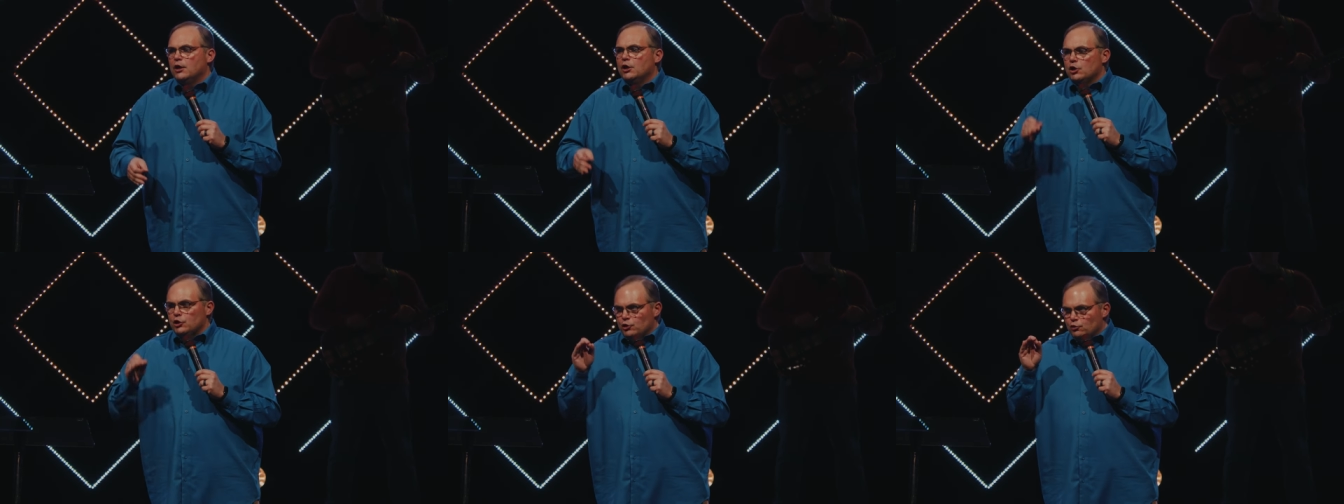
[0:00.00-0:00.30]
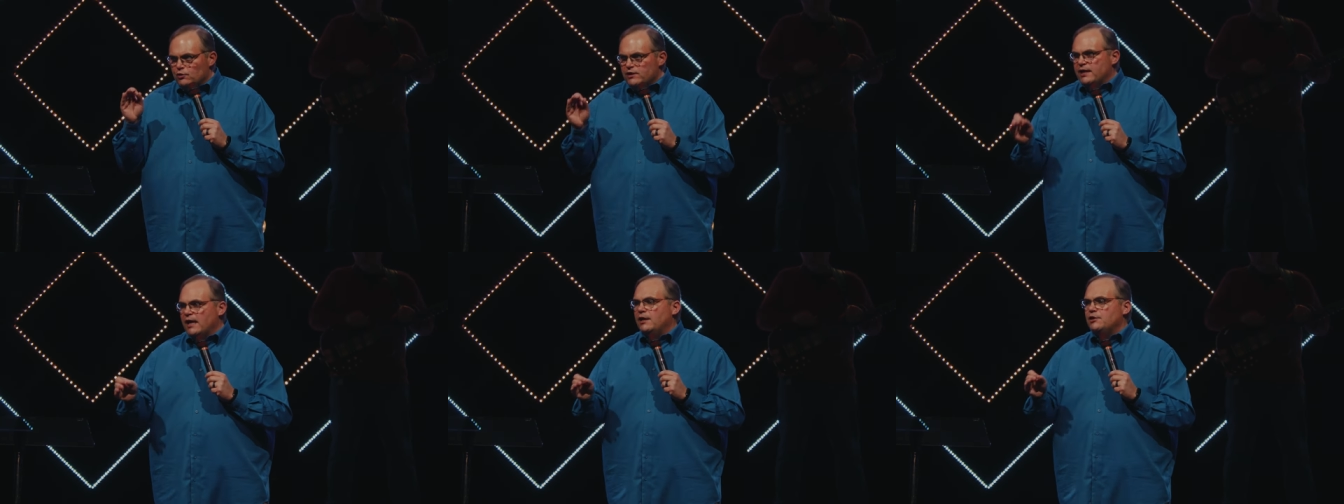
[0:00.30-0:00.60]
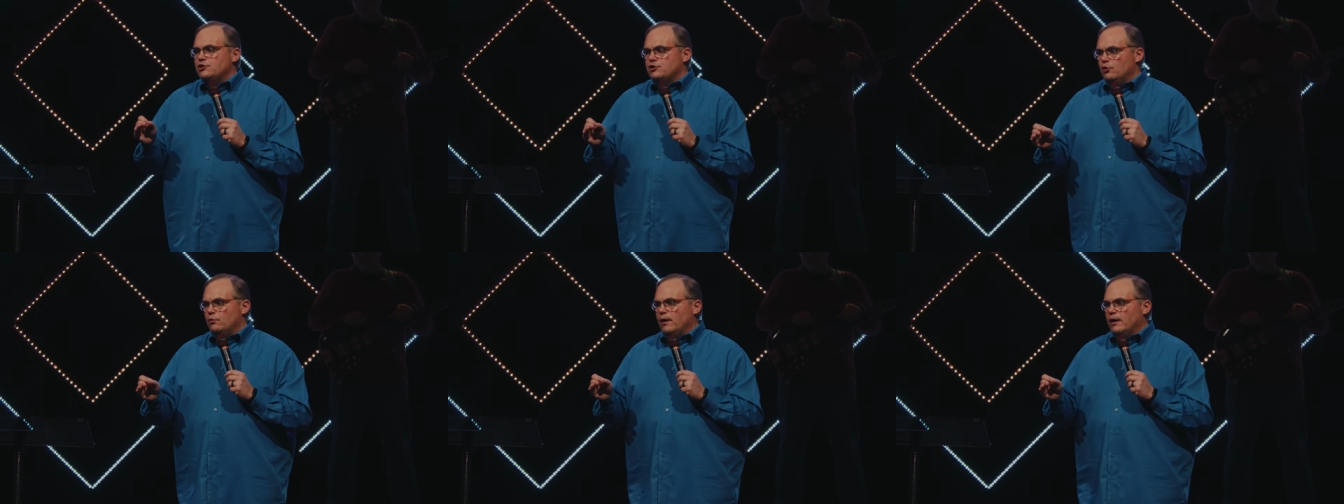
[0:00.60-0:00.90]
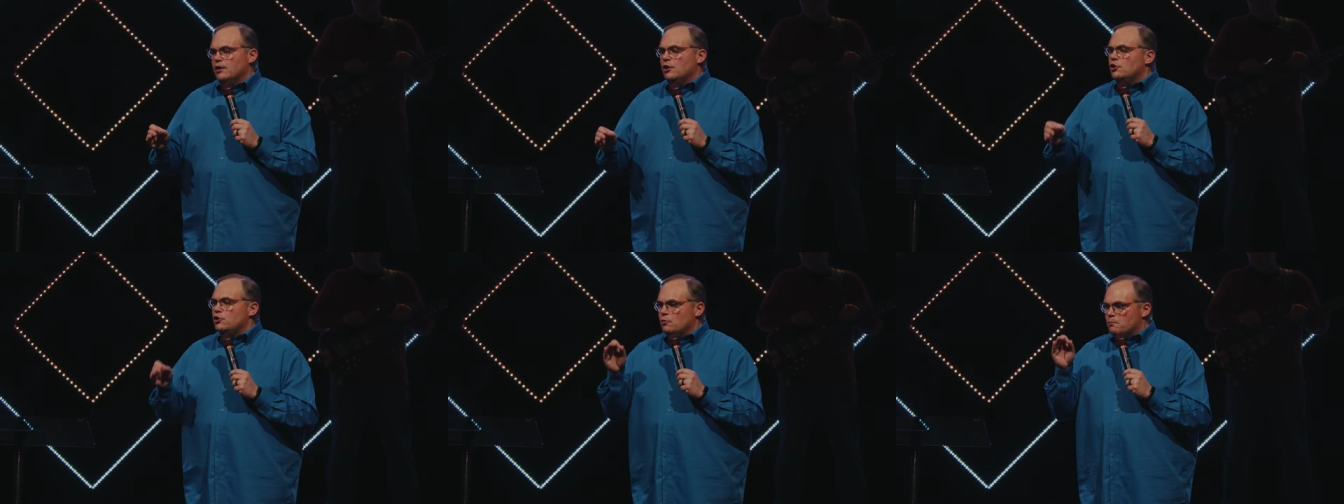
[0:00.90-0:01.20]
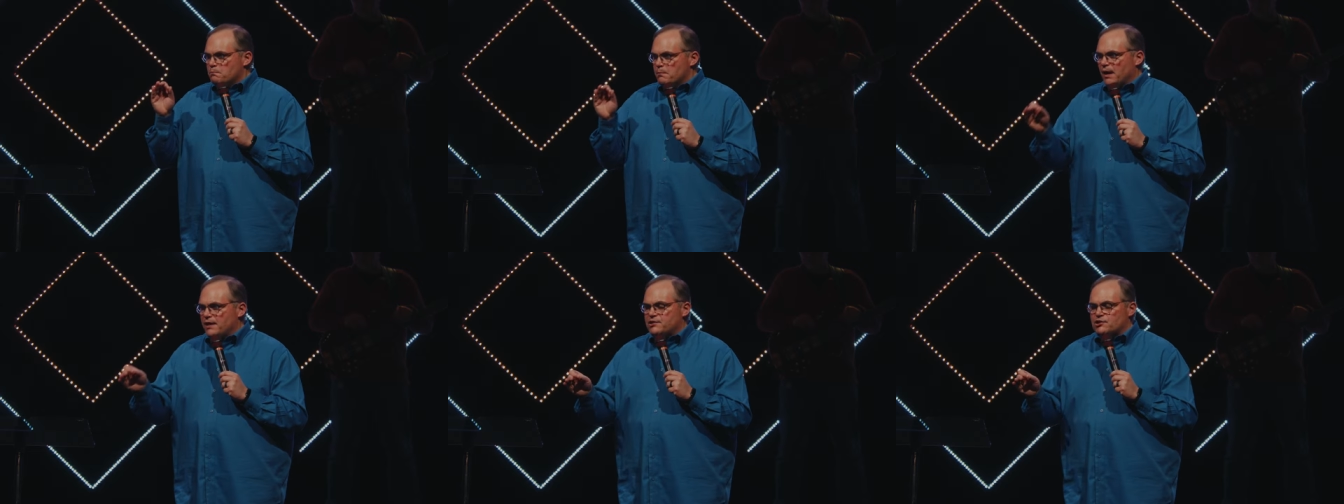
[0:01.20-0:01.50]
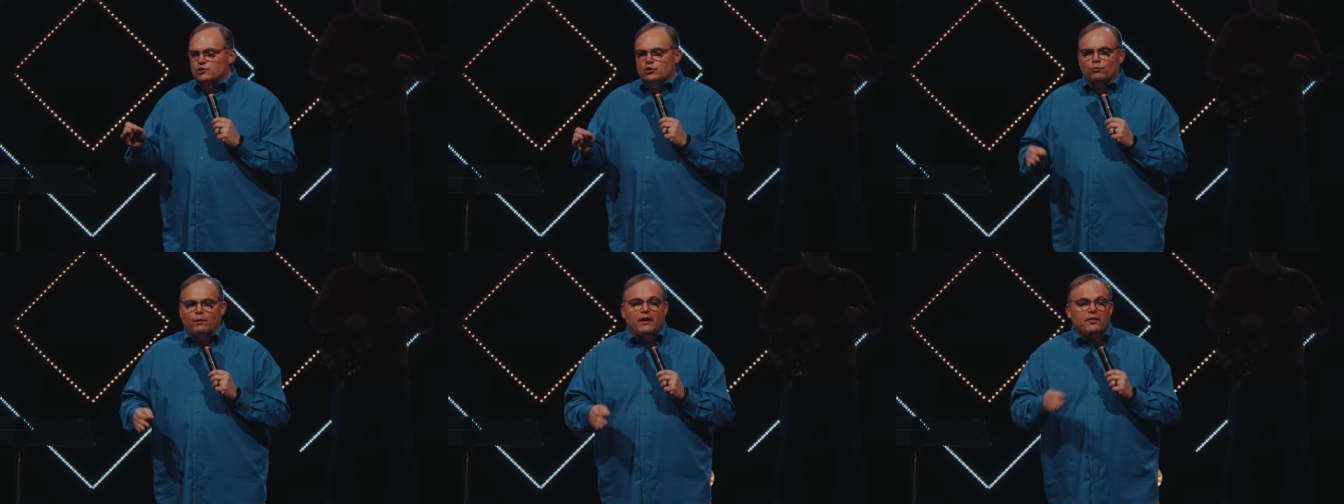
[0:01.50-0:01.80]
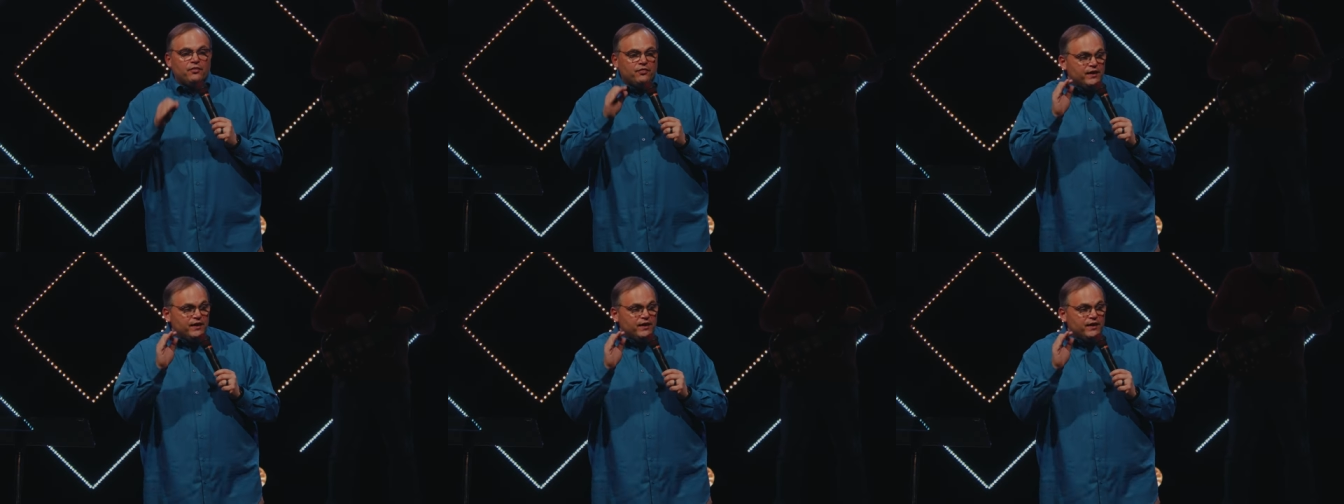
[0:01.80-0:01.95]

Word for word: You can do it. You must do it.